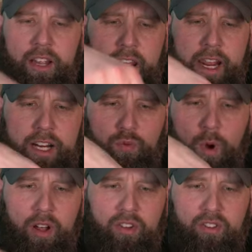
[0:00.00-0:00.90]
age
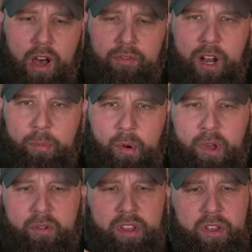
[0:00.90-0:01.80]
well, soften up a
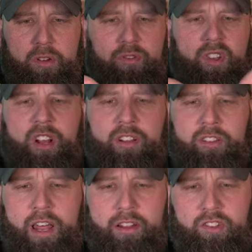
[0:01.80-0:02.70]
bit with use.
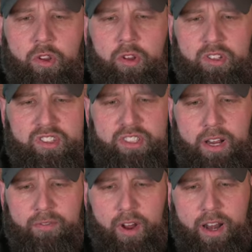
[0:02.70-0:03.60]
Leather's a little
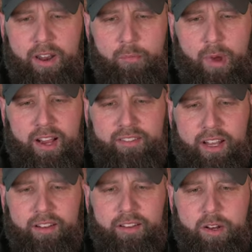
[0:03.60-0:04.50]
stiff right out of the box.
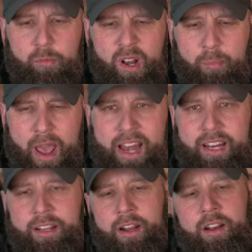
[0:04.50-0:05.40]
You got a little bit of
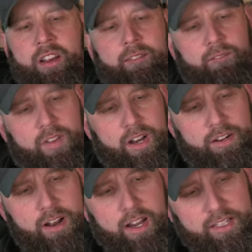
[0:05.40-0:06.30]
padding in there.
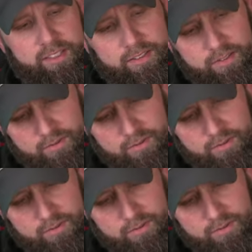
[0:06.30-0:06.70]
Very nice